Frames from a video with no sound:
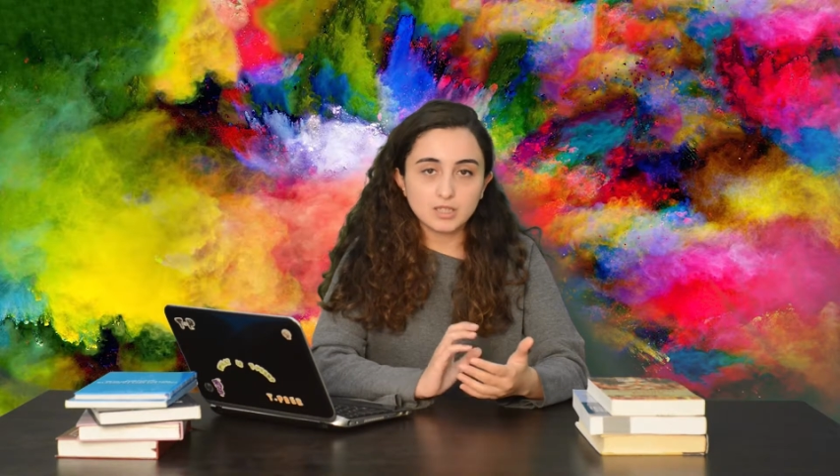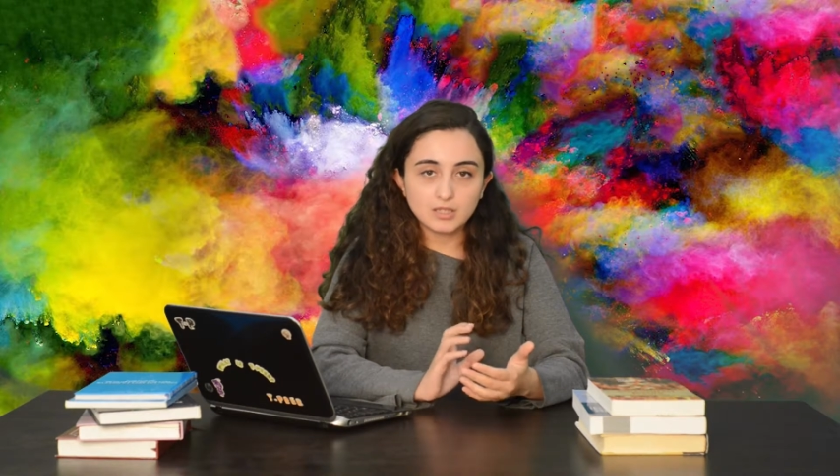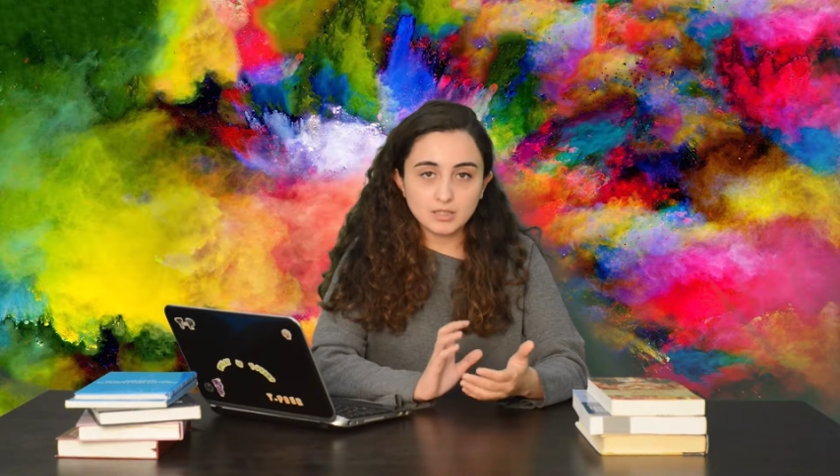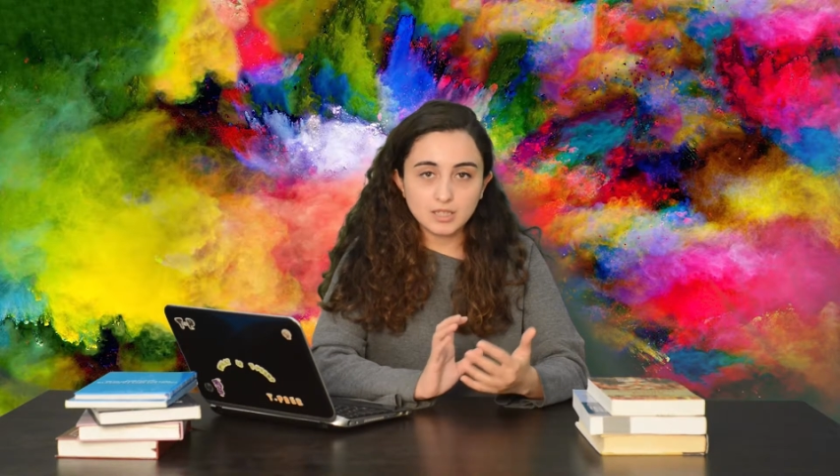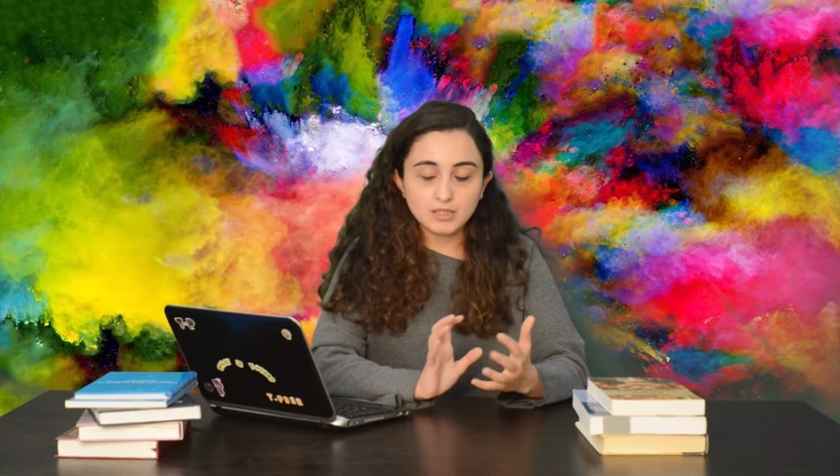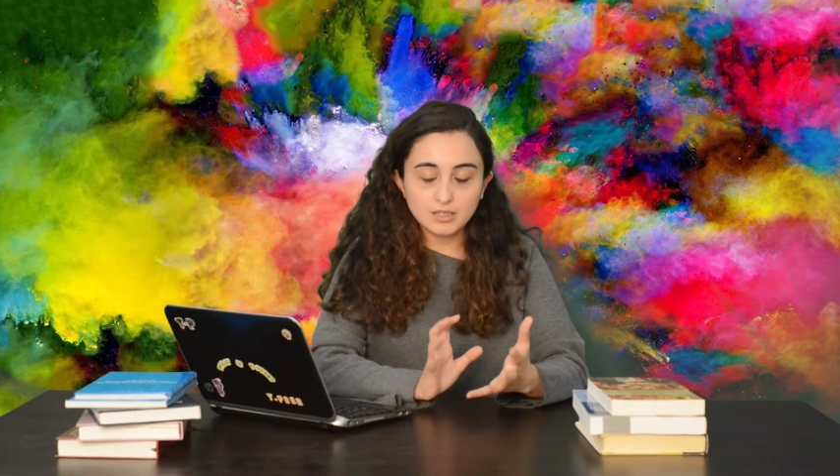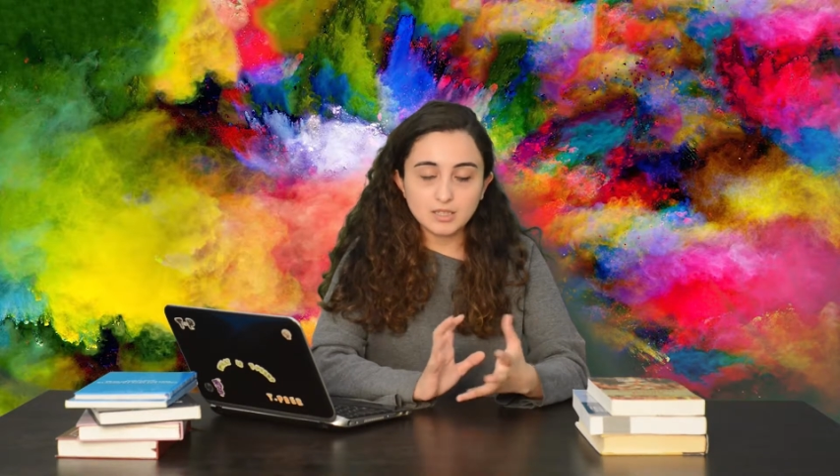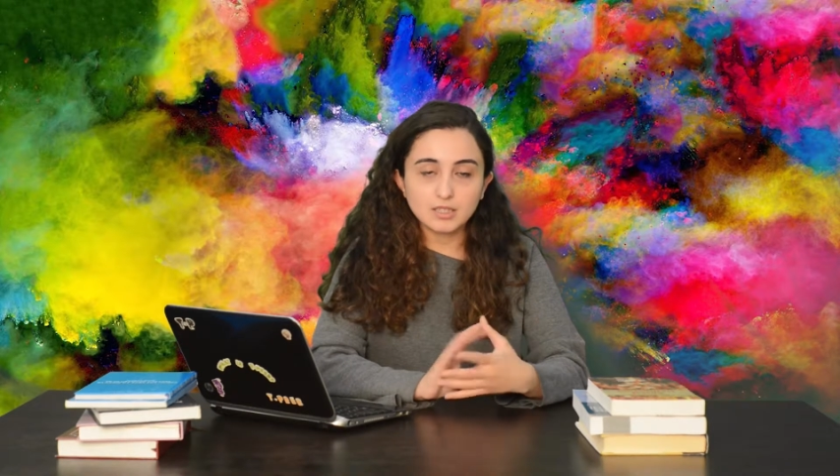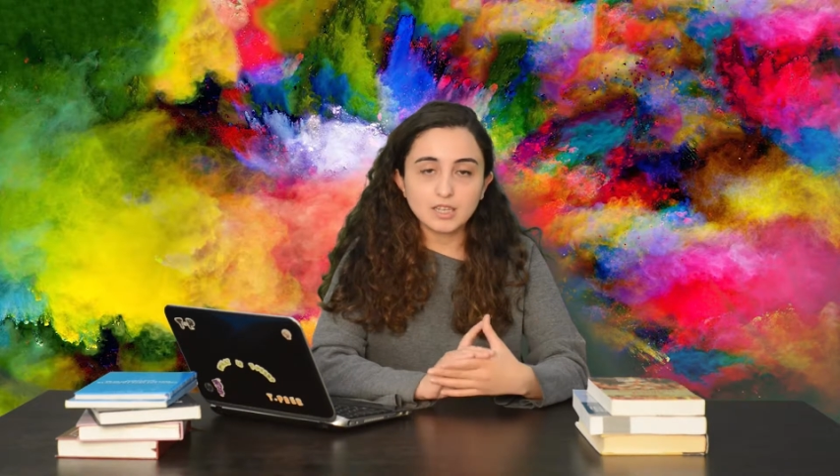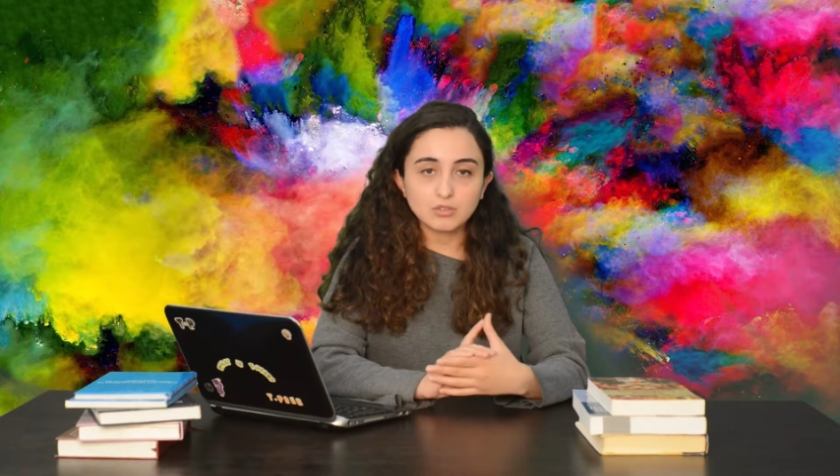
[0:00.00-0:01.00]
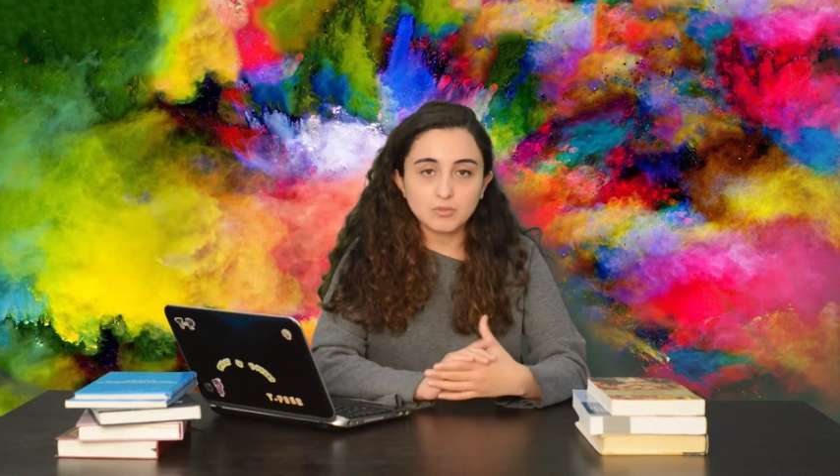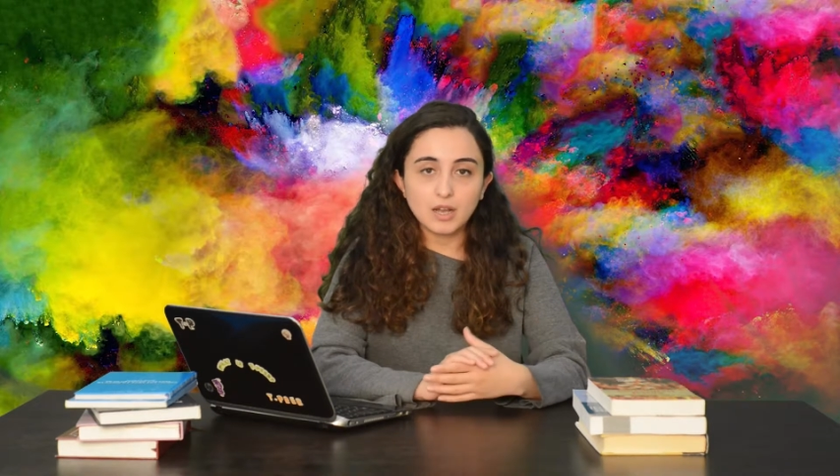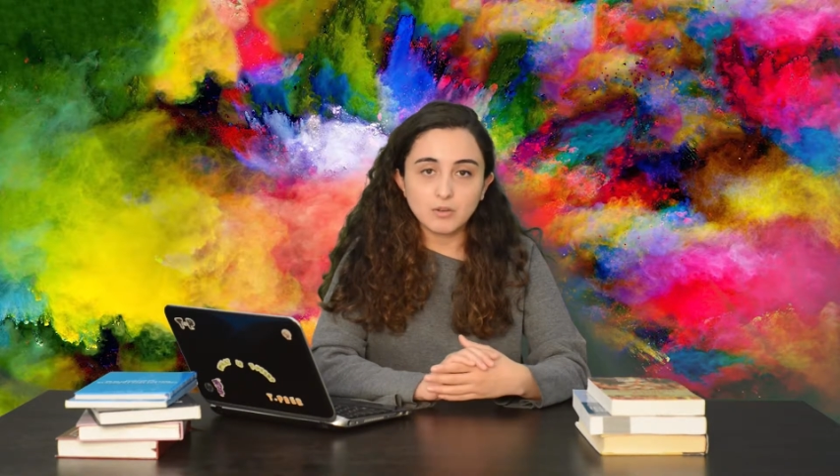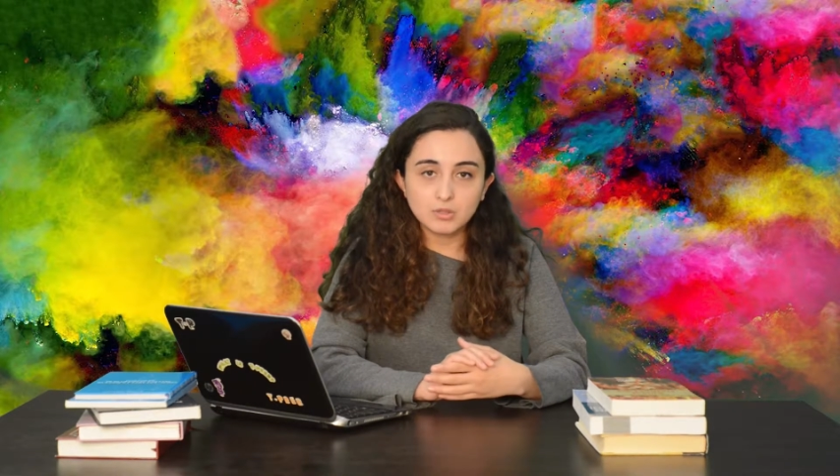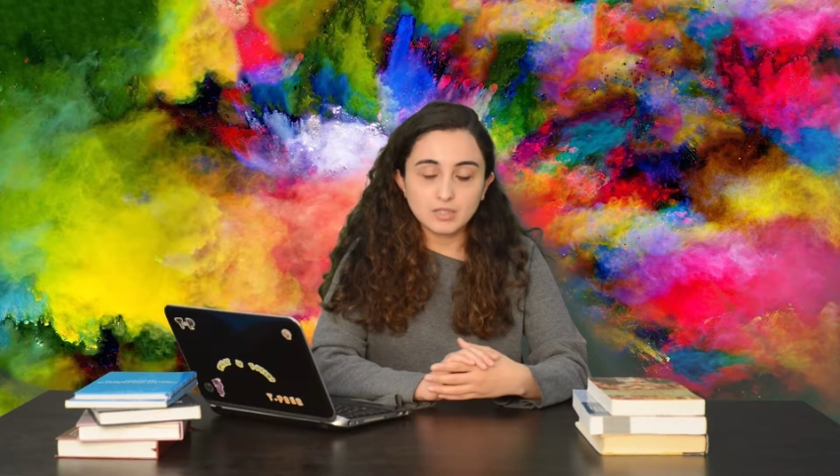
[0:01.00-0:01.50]
in case of
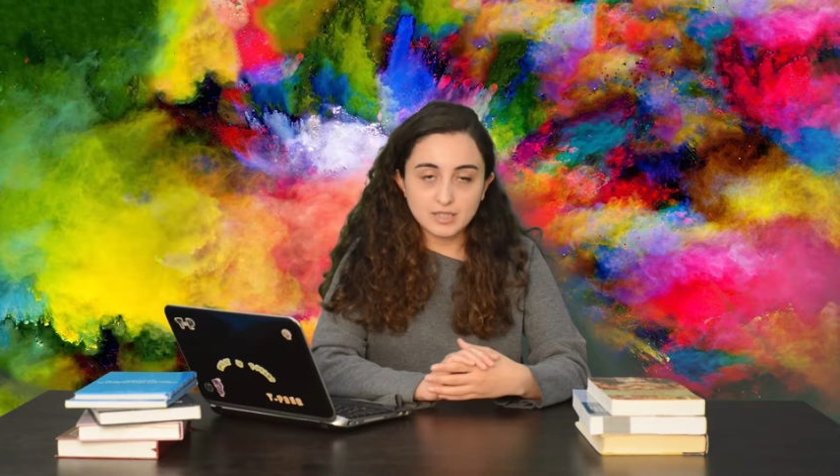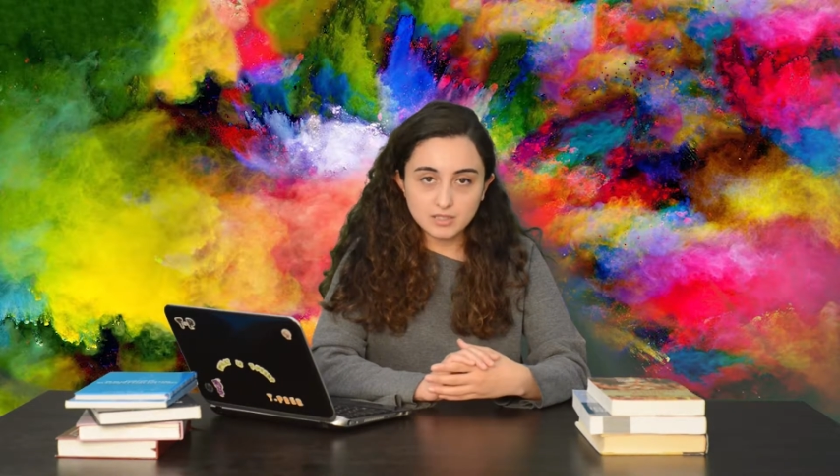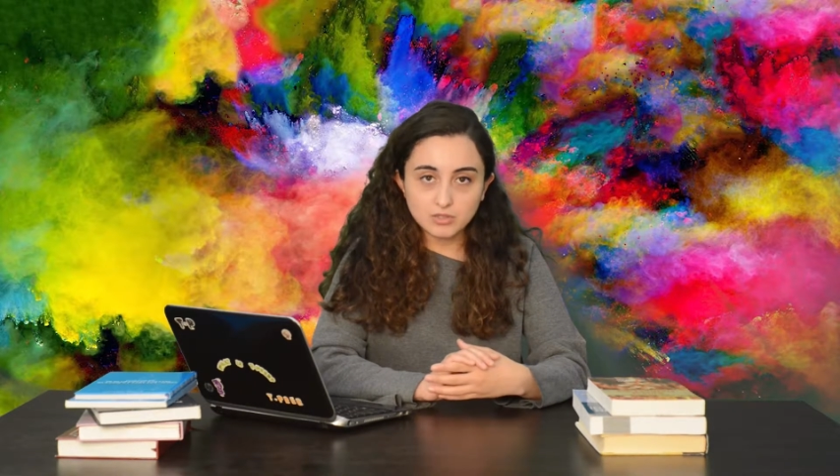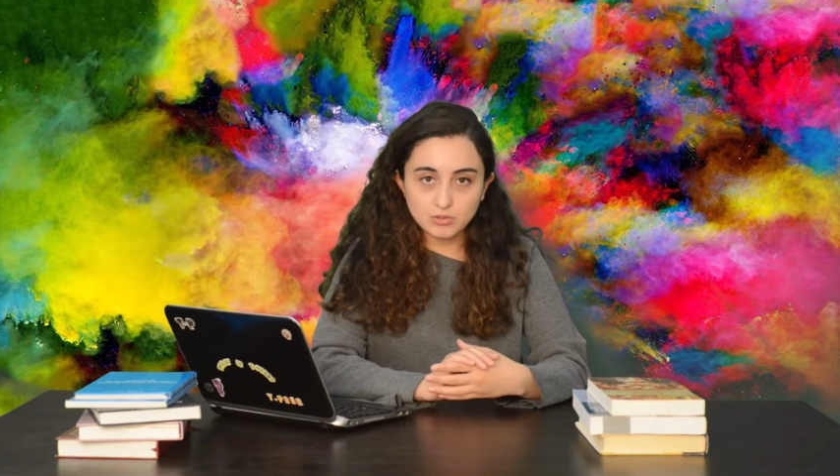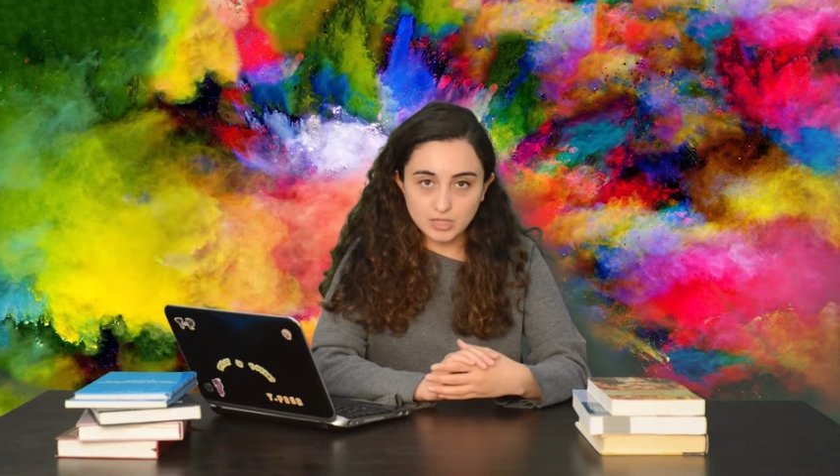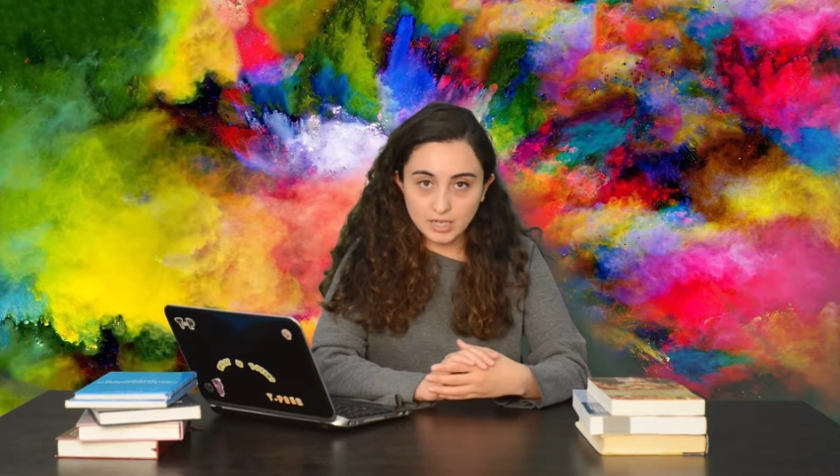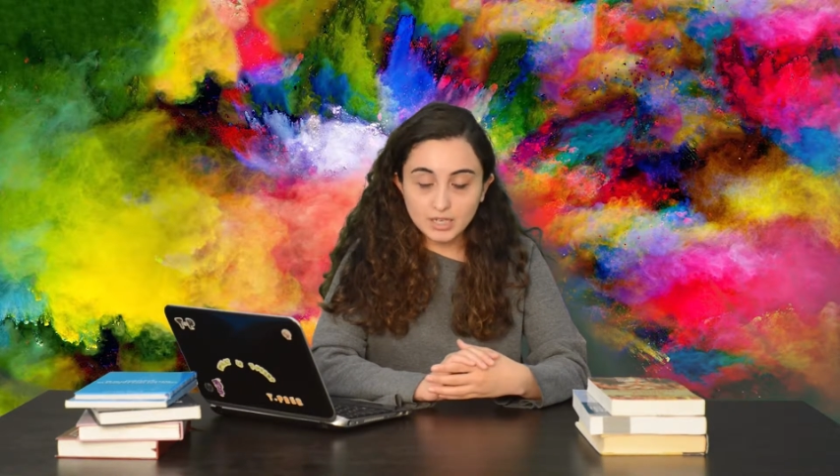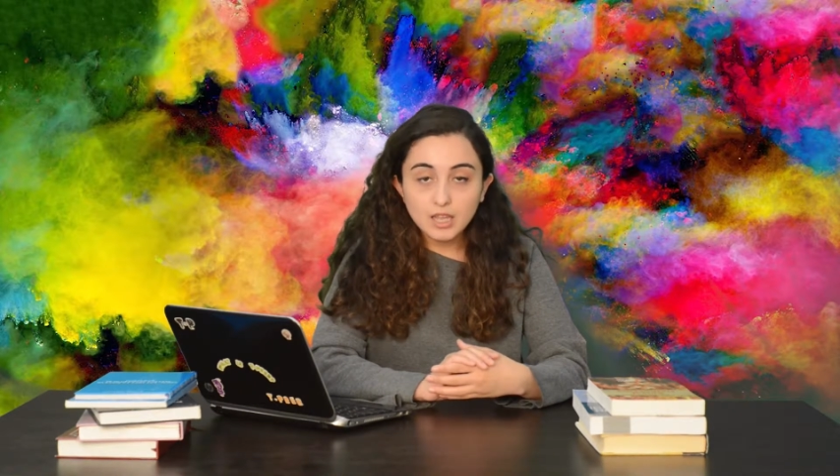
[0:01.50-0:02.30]
our lesson today.